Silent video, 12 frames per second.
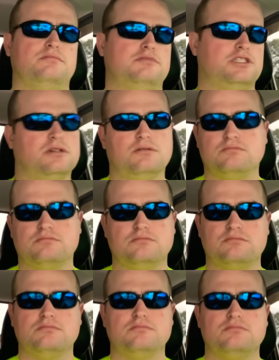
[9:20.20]
So
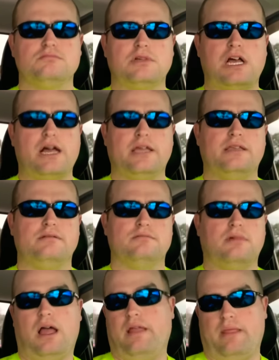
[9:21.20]
I,
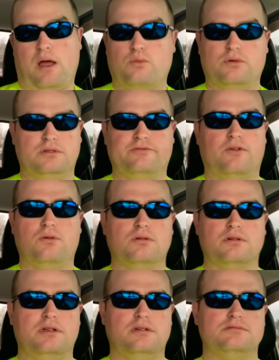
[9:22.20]
I, I went
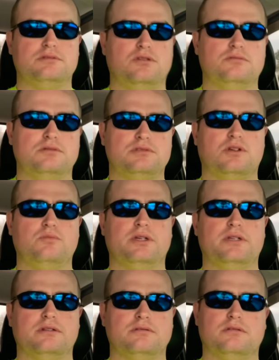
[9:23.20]
forward. Yeah, it was no, it was no
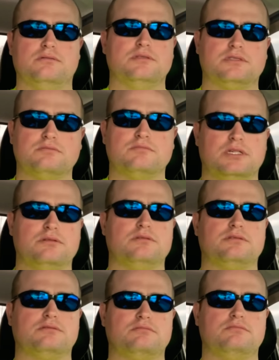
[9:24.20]
big. It was it was
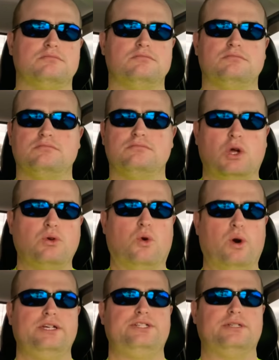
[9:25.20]
no
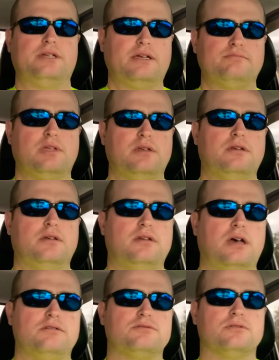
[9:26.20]
question. I
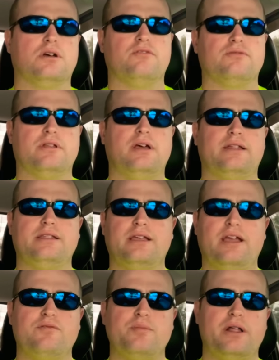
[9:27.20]
I was gonna go for that. I think
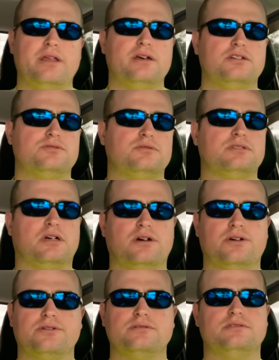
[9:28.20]
everybody else was a
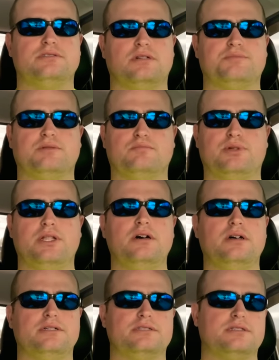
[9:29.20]
hundred and something
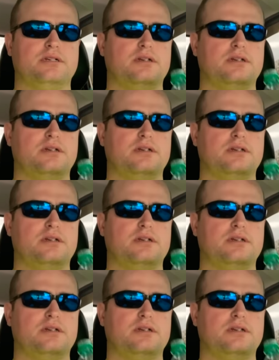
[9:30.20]
plus.